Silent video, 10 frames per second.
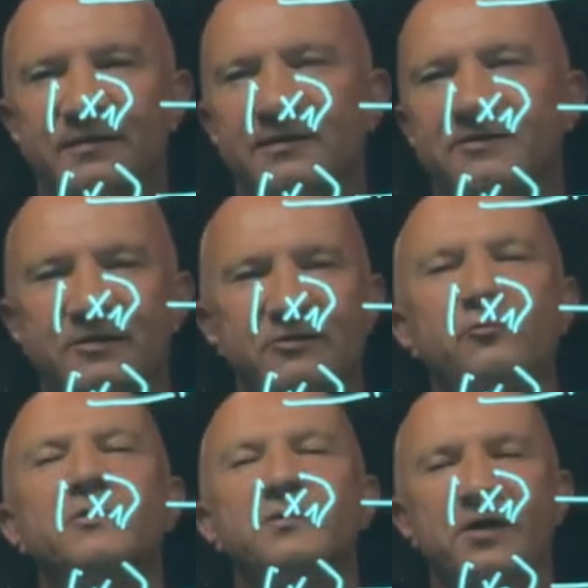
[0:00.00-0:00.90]
and just
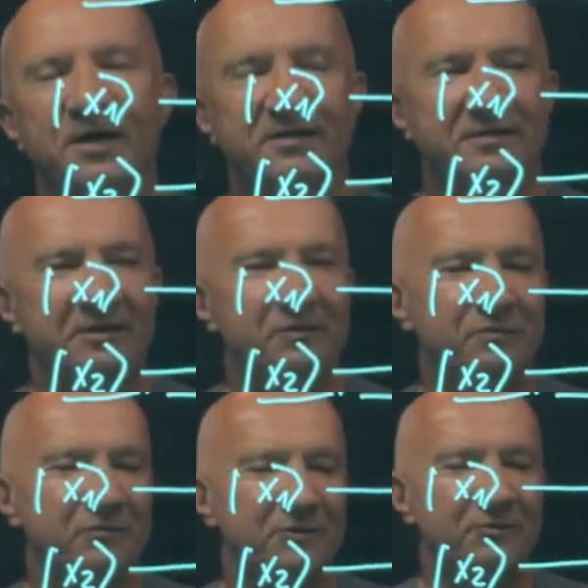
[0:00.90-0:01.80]
quantize
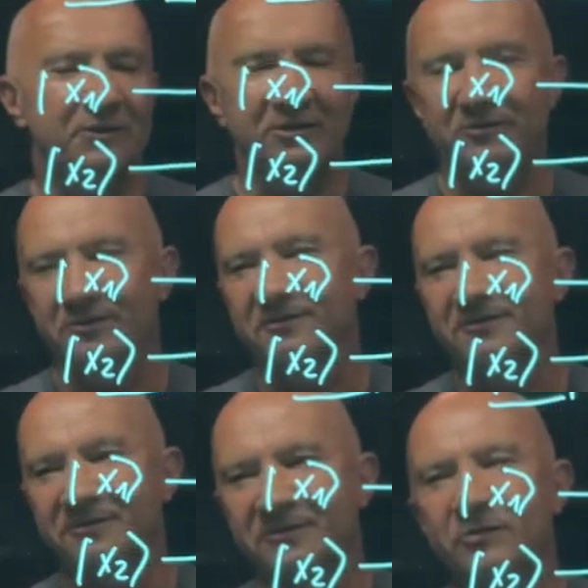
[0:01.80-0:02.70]
them, by meaning
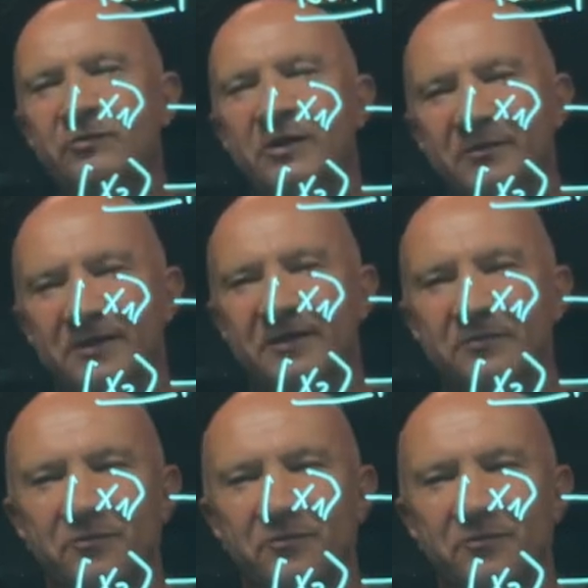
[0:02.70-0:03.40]
just implement them